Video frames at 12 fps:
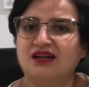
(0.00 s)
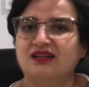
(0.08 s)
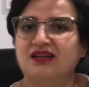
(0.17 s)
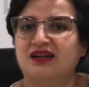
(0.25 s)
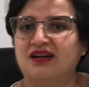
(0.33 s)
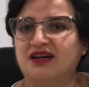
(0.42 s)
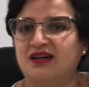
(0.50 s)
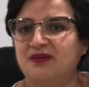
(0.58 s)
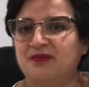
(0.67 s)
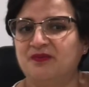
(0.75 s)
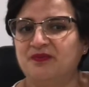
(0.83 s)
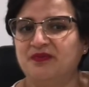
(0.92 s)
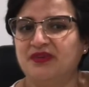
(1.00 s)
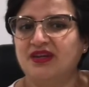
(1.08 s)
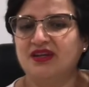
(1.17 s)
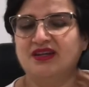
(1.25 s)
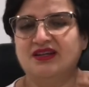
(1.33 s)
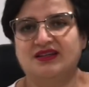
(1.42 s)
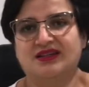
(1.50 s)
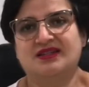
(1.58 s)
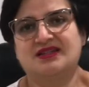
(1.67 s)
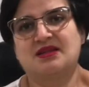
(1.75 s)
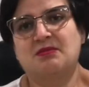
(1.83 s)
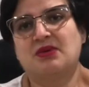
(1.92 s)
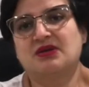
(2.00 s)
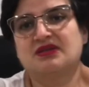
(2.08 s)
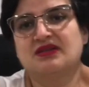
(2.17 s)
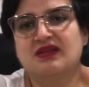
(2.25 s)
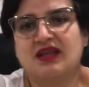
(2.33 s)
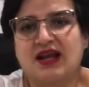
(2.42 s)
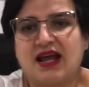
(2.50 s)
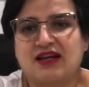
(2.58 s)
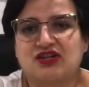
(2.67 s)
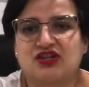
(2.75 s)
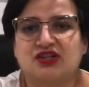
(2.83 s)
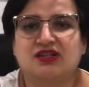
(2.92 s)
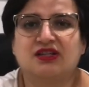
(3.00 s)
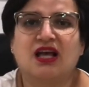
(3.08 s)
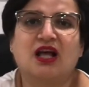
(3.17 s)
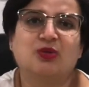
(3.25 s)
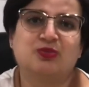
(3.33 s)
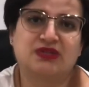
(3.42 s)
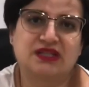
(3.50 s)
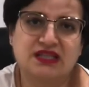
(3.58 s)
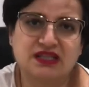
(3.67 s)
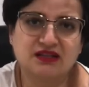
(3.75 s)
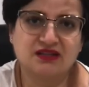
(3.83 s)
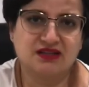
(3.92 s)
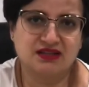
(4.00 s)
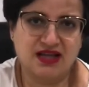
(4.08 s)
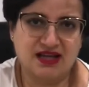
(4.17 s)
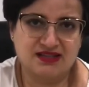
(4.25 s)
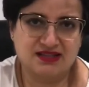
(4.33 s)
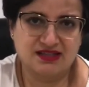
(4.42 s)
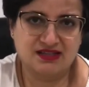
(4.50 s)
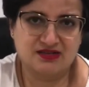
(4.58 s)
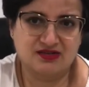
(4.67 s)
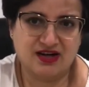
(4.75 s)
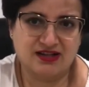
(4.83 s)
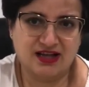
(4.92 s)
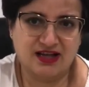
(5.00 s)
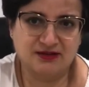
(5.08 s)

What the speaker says: um, it's the muscle that actually helps heal the diastasis recti.